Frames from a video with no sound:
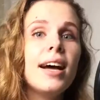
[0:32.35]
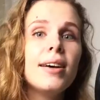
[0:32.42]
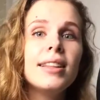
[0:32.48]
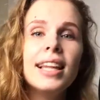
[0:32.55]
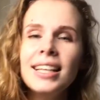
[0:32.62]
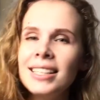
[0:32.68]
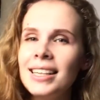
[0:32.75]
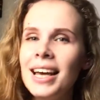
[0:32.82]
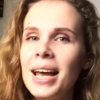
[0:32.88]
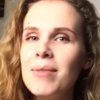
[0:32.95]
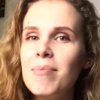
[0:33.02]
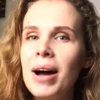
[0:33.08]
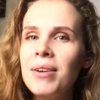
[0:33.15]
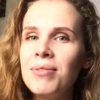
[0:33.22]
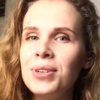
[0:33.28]
Let's say
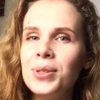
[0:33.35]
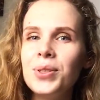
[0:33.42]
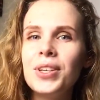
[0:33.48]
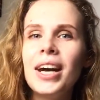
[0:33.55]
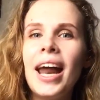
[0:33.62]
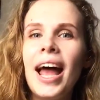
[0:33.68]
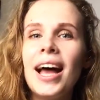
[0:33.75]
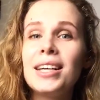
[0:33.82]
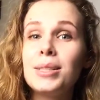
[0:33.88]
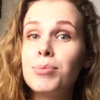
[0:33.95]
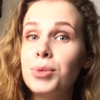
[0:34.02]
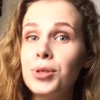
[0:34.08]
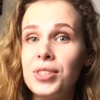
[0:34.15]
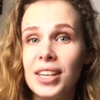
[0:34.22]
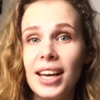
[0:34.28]
my filter has
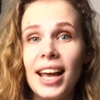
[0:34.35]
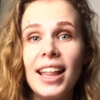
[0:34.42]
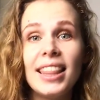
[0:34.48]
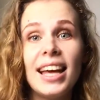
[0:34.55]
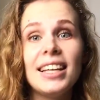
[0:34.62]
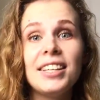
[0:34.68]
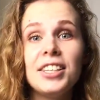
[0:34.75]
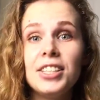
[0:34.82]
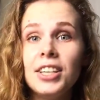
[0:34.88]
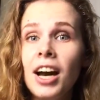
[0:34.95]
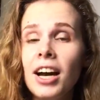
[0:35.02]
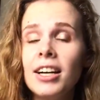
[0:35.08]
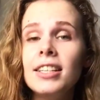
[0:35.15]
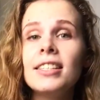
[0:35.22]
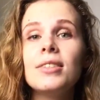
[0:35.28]
music that
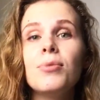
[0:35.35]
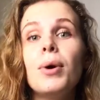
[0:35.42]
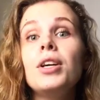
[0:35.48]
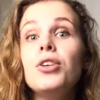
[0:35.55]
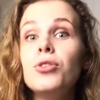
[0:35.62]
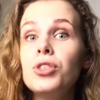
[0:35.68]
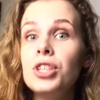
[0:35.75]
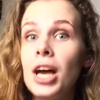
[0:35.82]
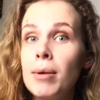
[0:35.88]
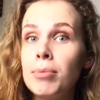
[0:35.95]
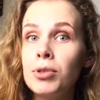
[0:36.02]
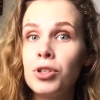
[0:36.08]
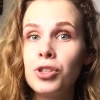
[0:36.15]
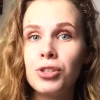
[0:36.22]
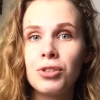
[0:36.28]
starts when you tap
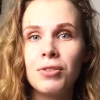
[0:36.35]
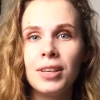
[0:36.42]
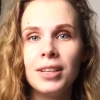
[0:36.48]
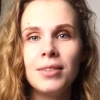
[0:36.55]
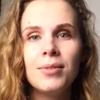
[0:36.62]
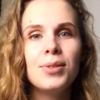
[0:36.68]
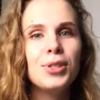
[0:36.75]
on a screen.